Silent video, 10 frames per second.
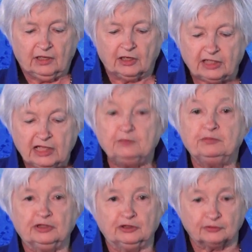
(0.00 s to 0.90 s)
A key
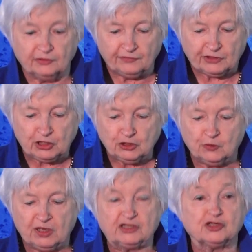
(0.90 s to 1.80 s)
pillar of the U.S.